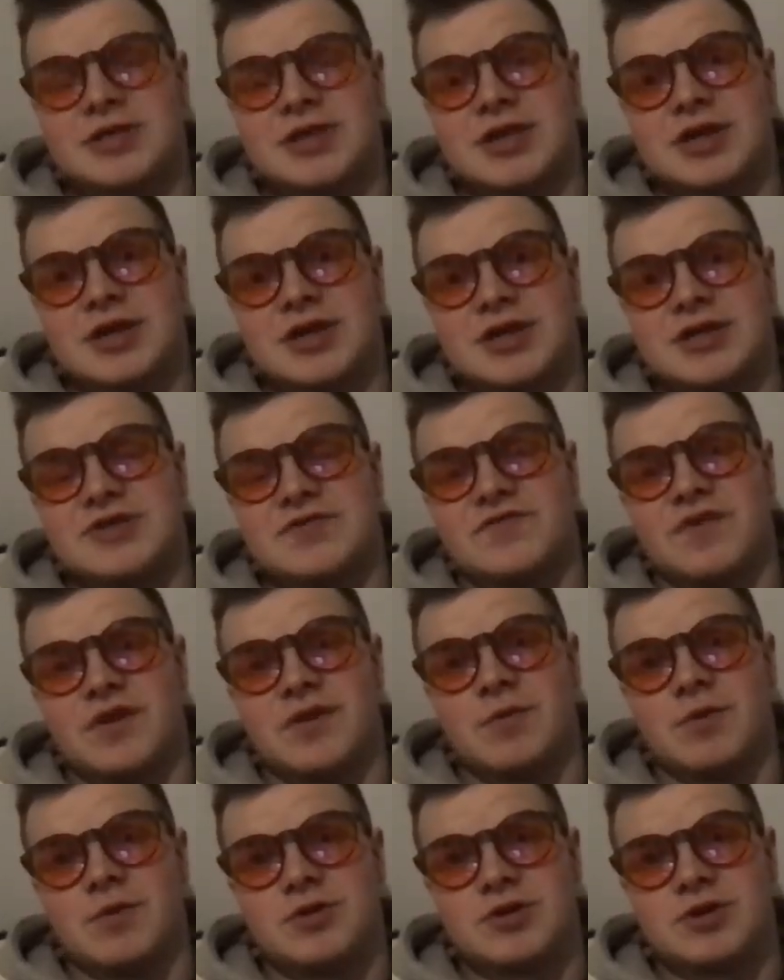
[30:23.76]
isn't it? Because if
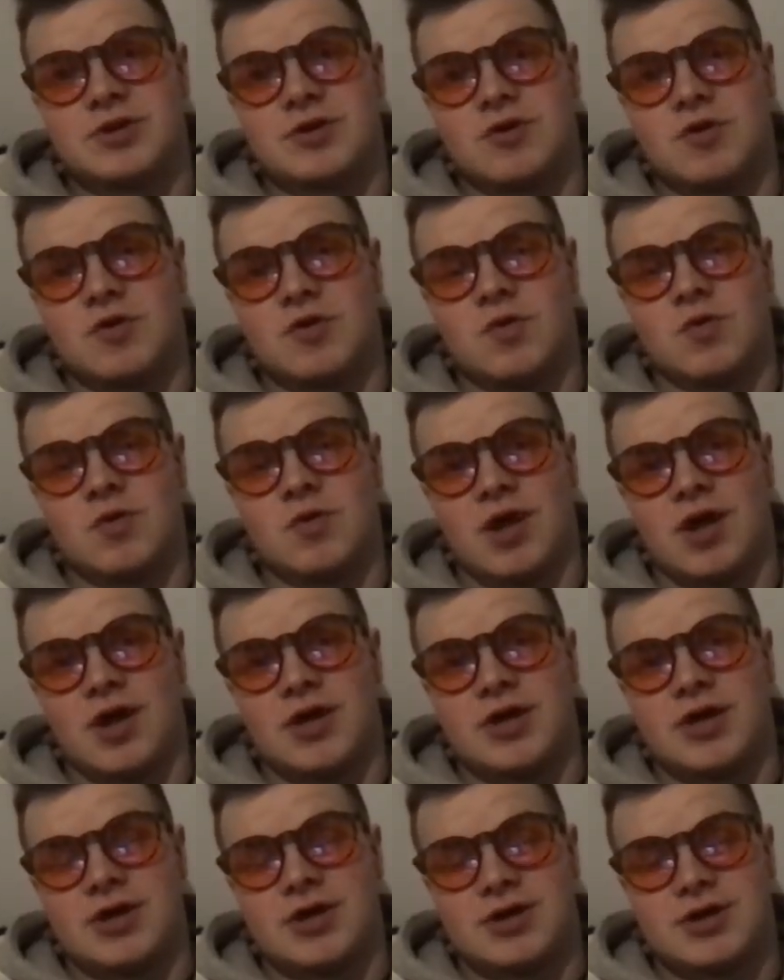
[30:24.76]
we were to all
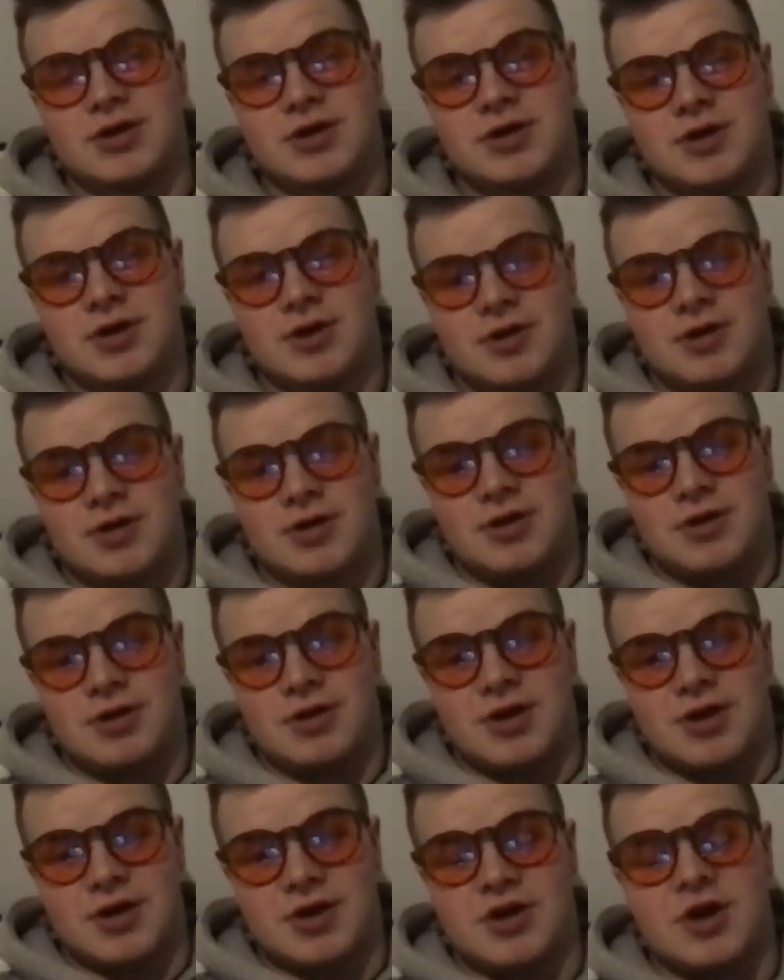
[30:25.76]
like
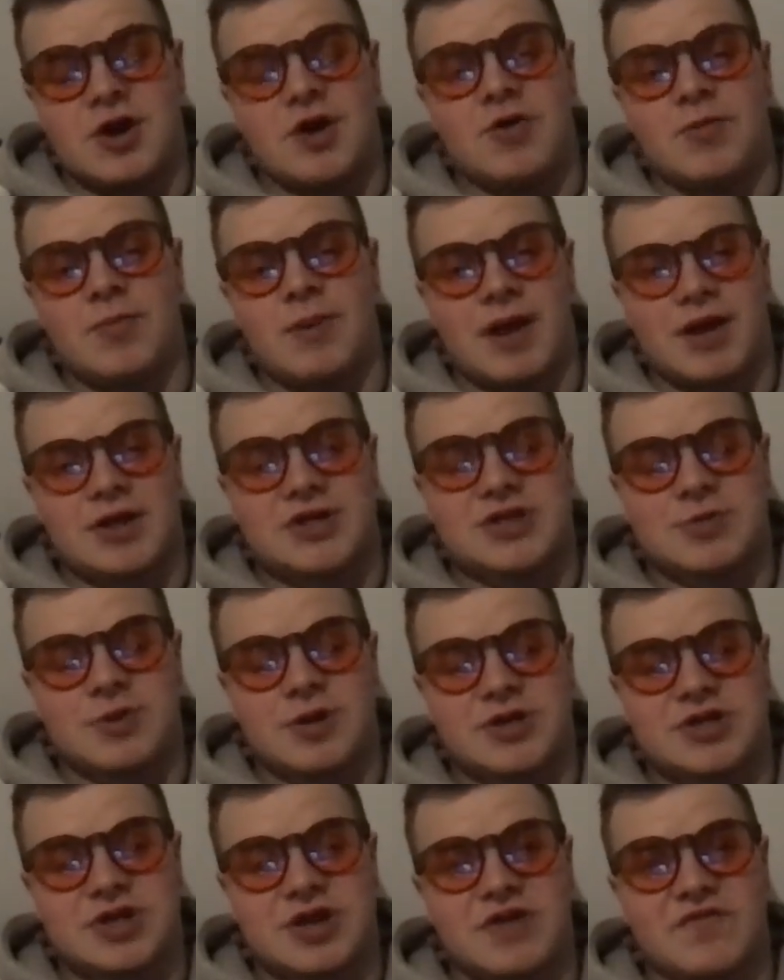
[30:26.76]
go back to
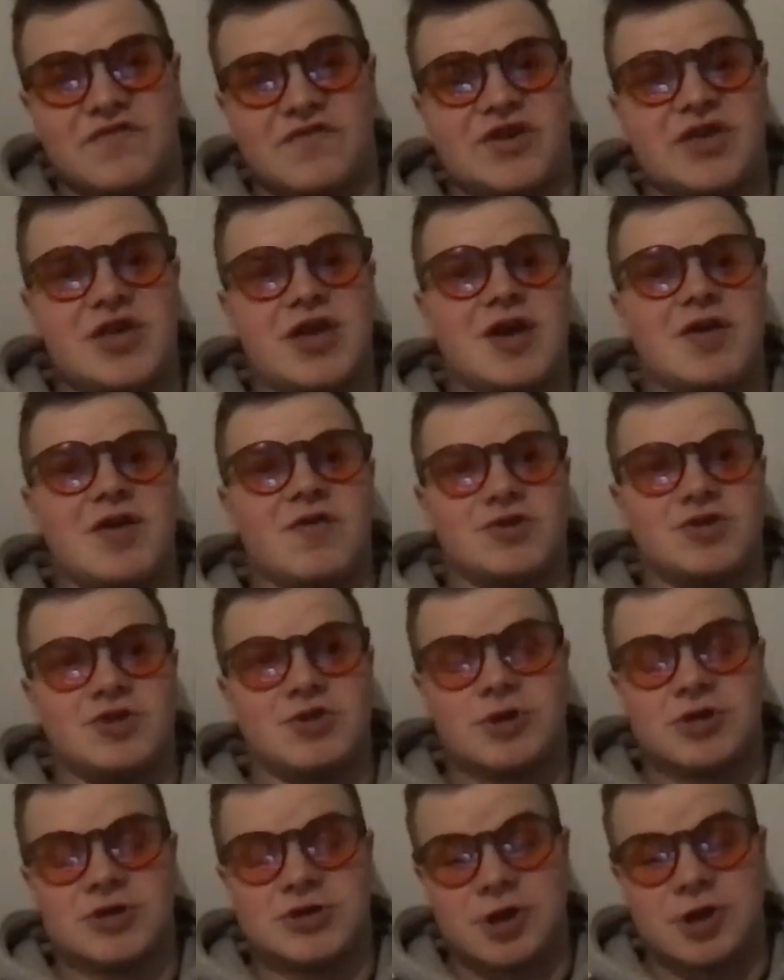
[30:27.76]
ourselves a year or
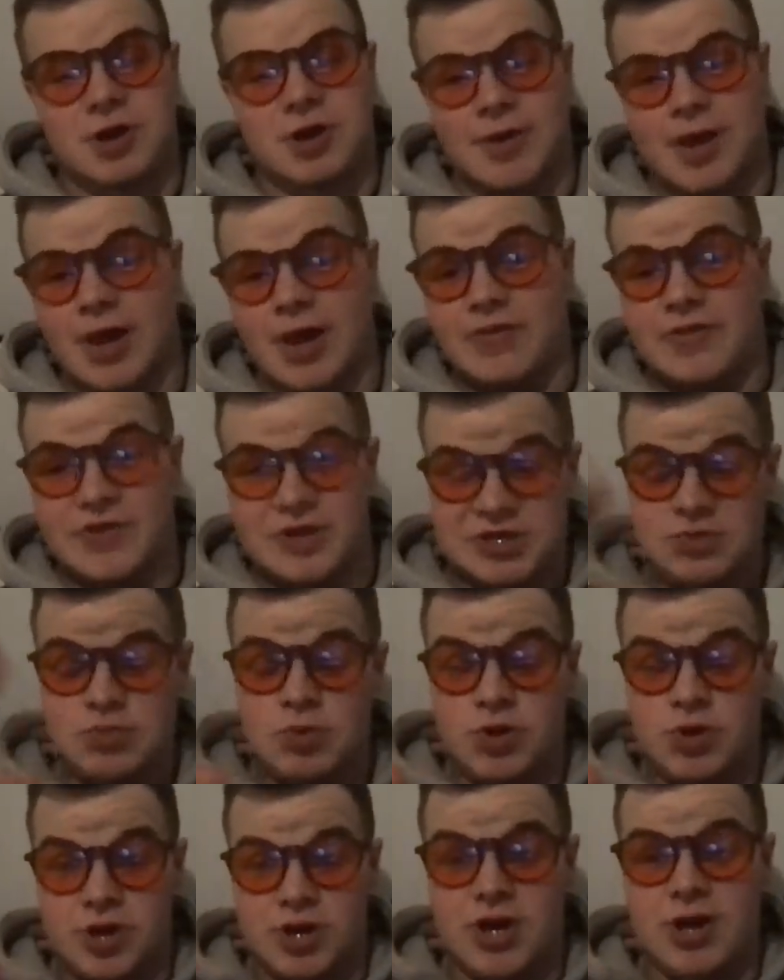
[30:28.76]
2 years ago and be like, this is
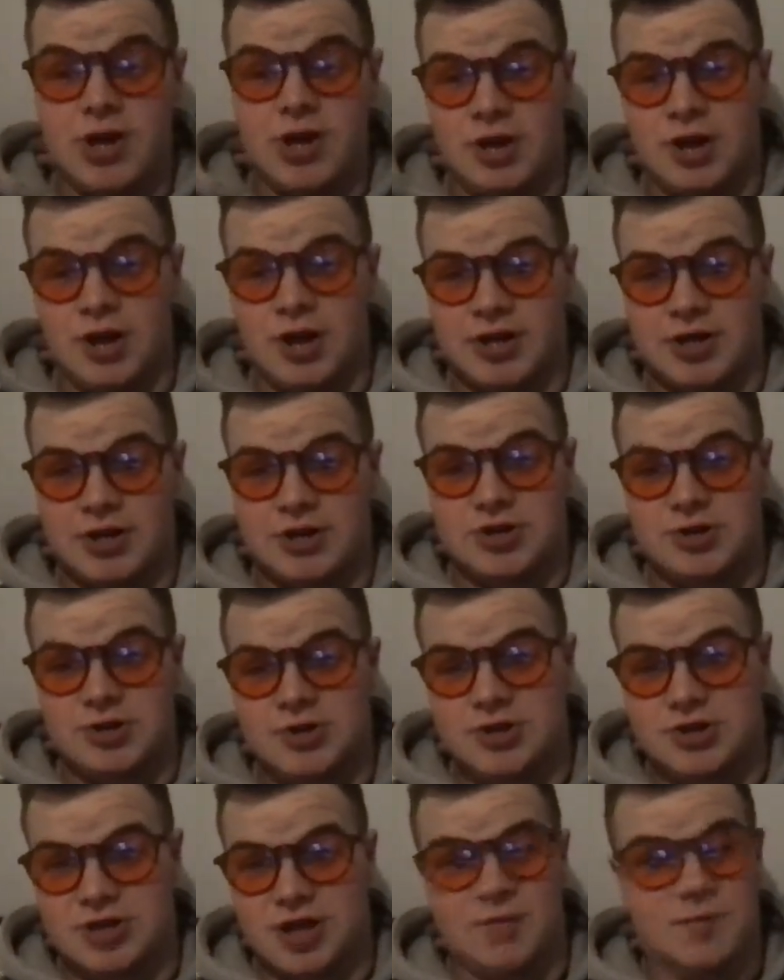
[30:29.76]
what you're going to look like in 2
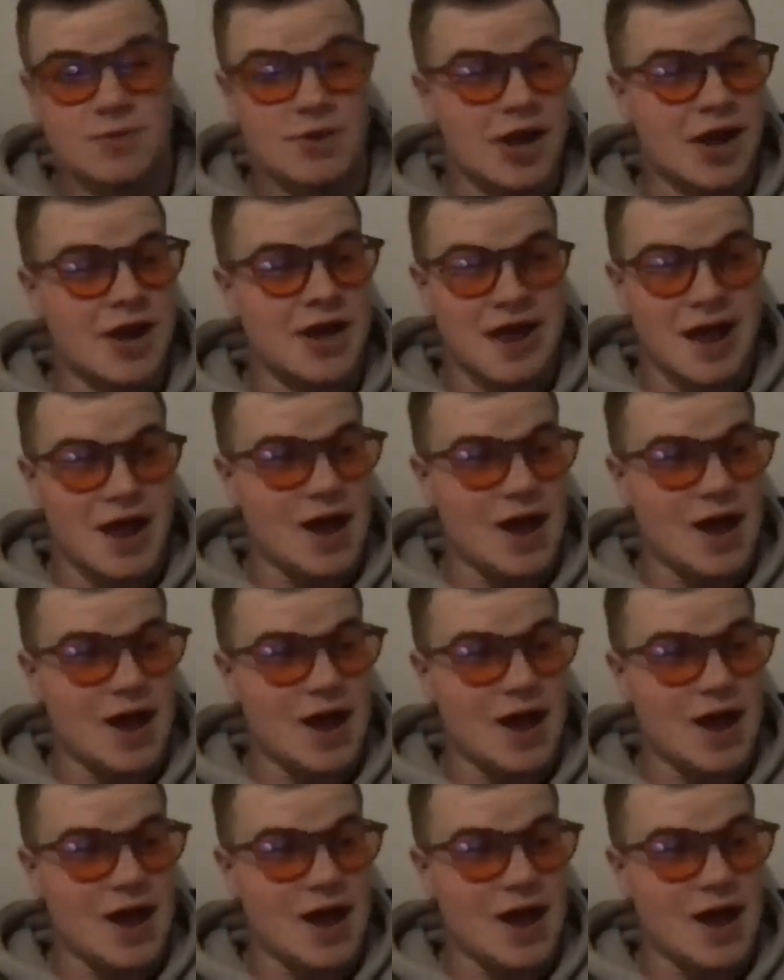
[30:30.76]
years' time, you're like,